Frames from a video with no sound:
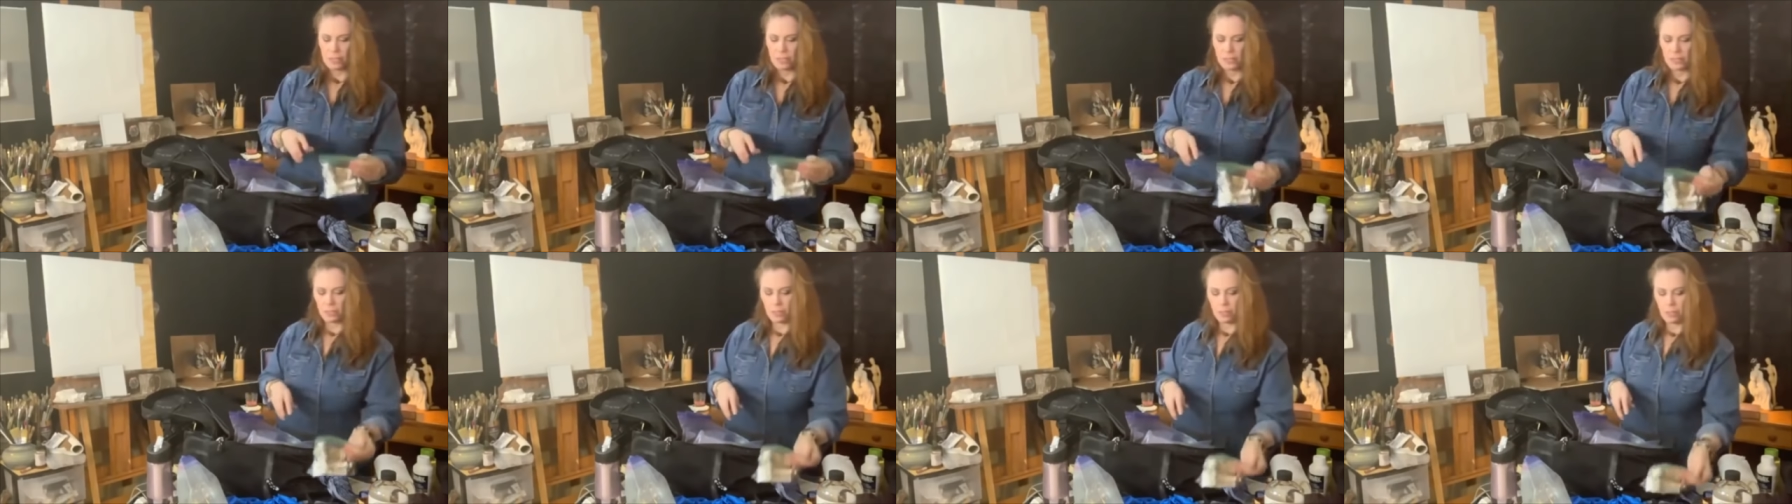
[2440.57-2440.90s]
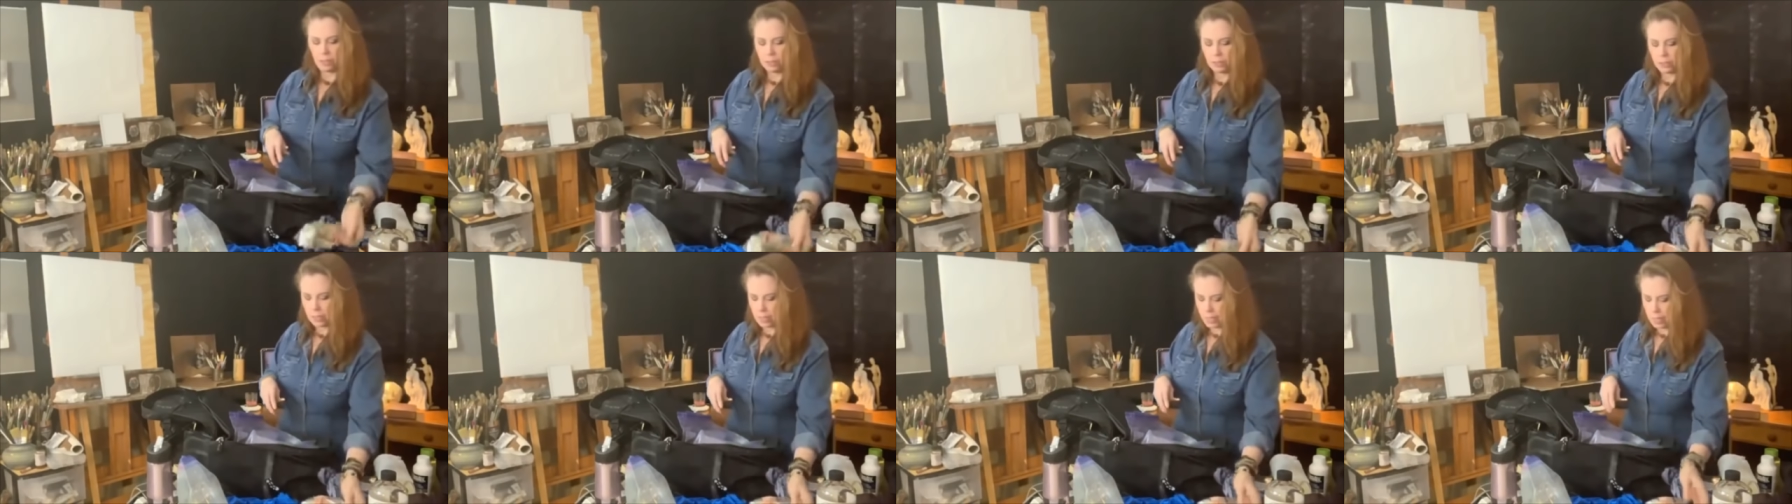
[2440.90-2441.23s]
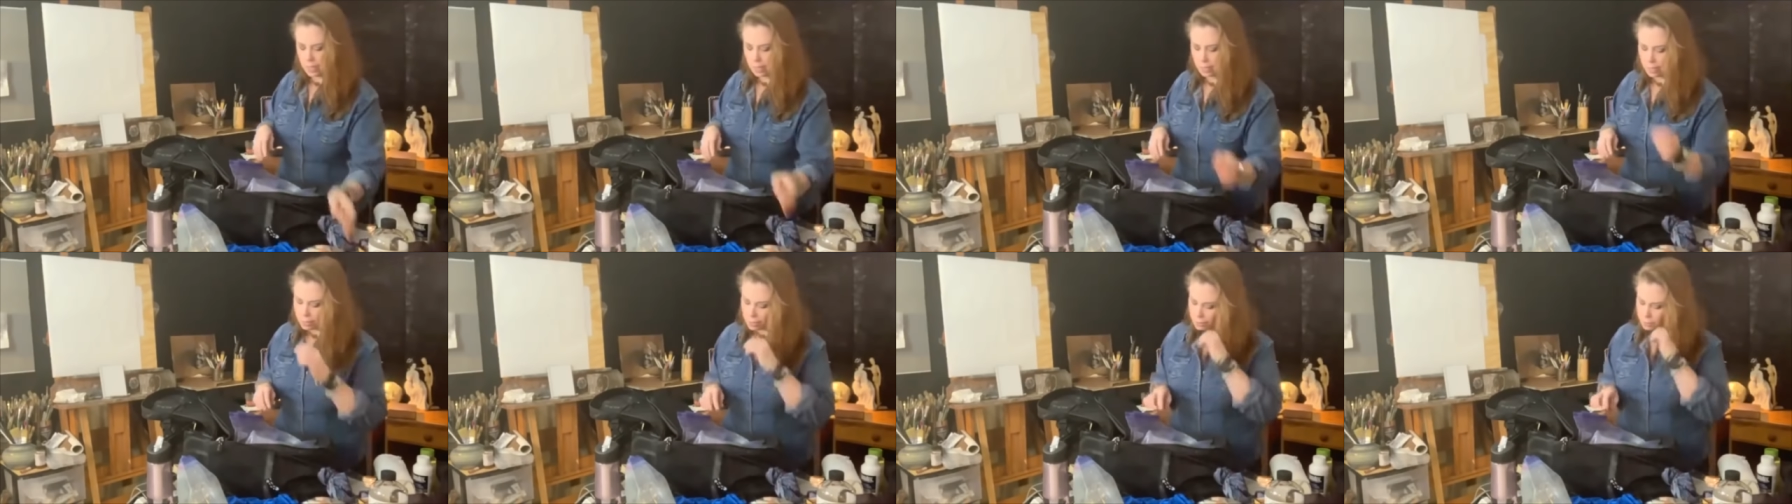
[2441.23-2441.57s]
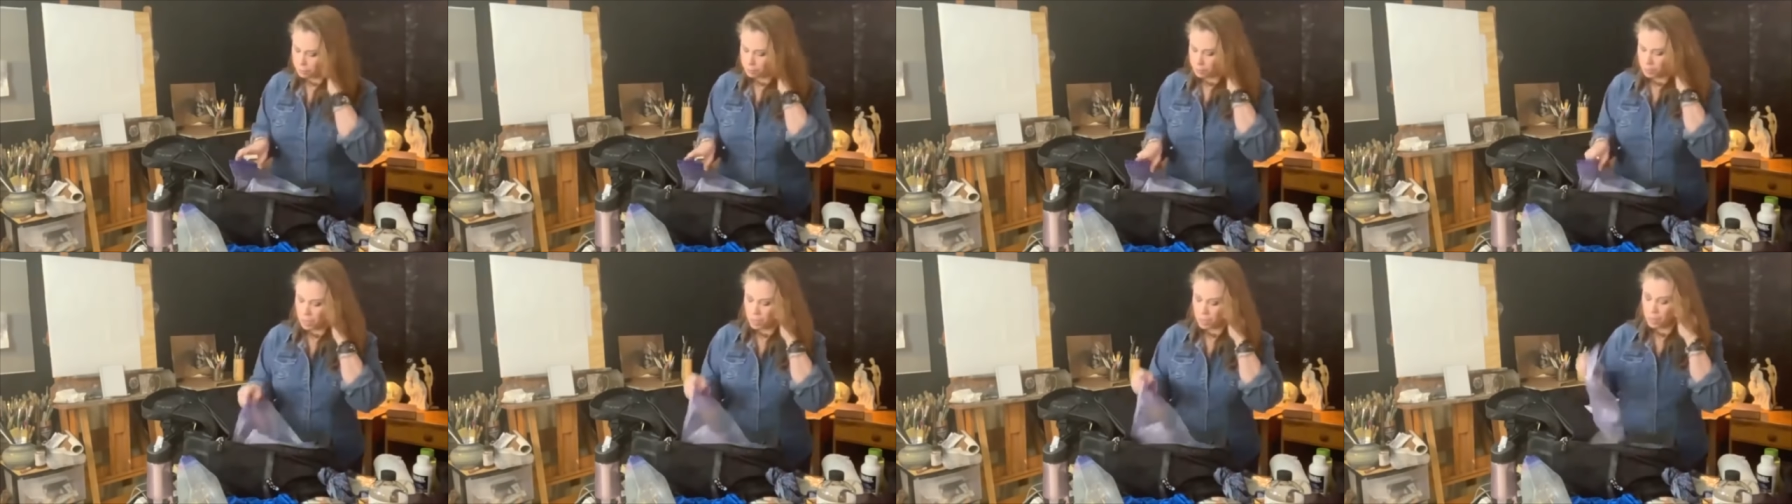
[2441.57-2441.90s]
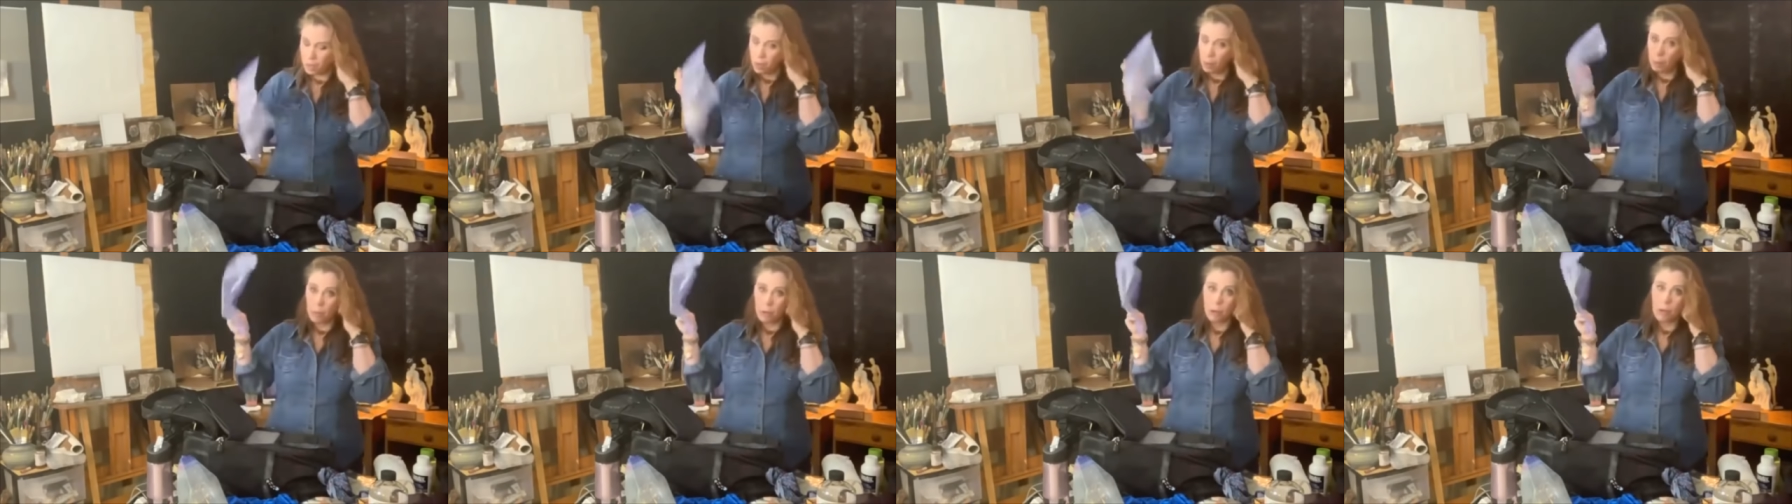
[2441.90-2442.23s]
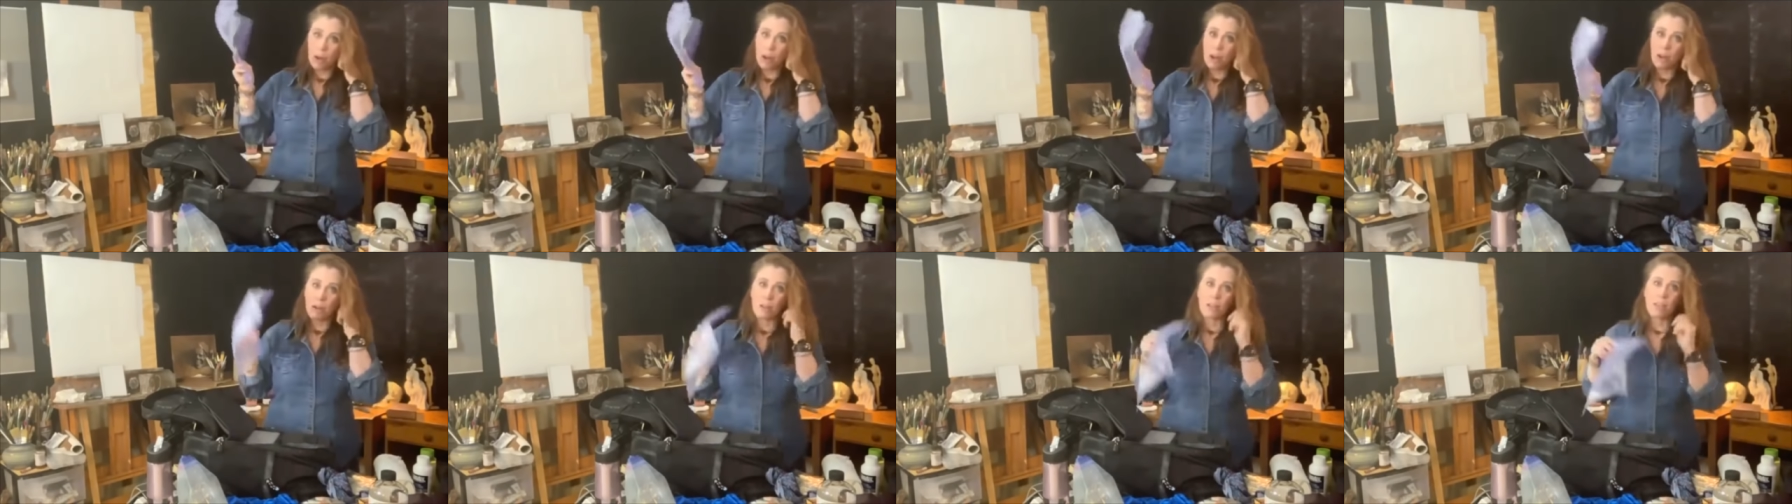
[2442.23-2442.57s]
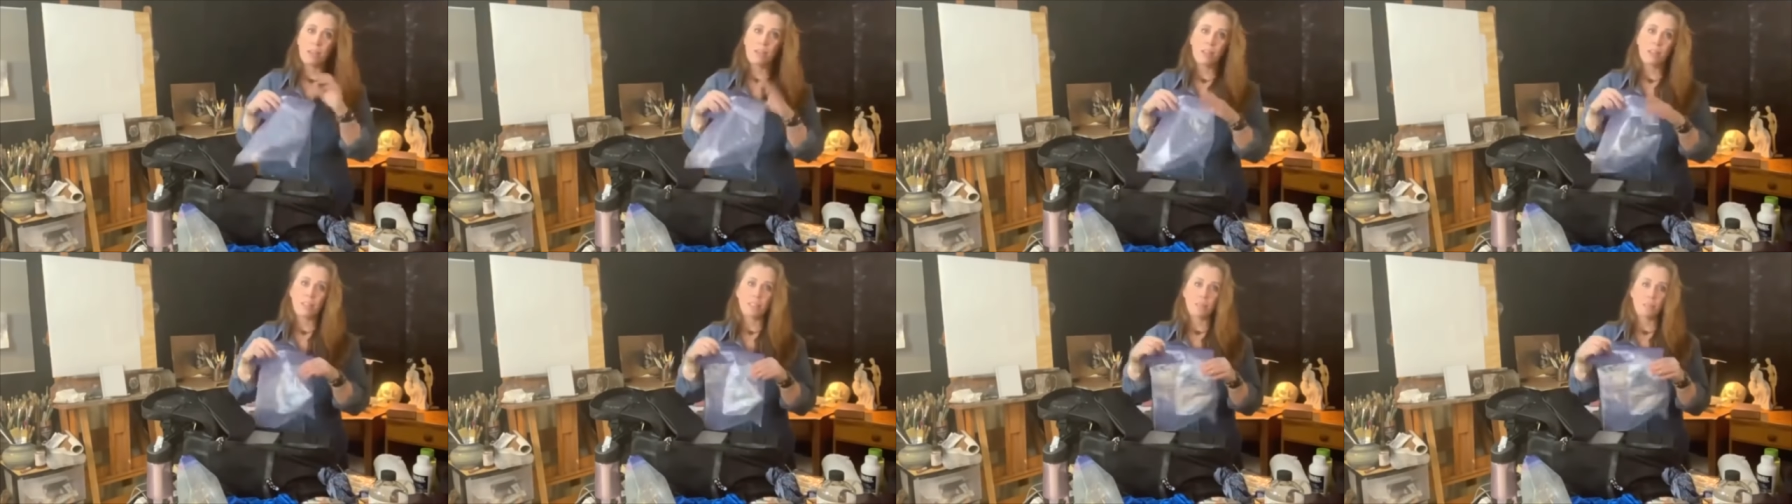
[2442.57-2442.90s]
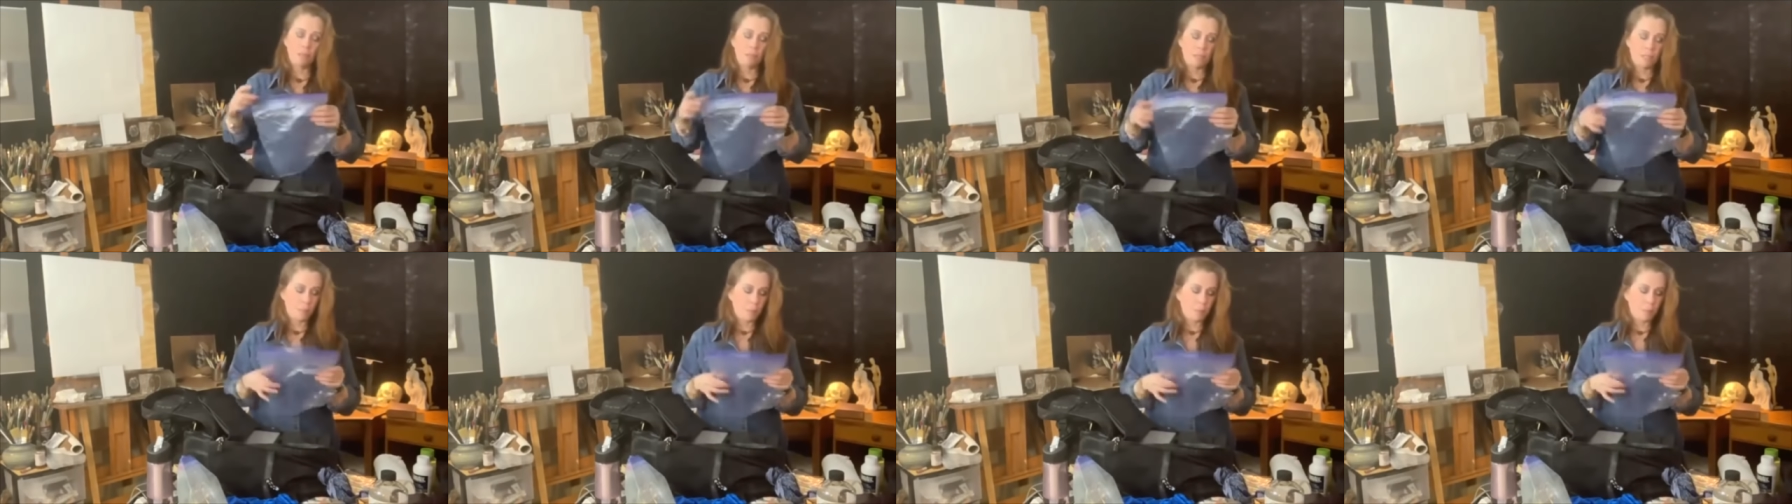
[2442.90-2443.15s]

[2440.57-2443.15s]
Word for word: So there's that. And then I put it all in this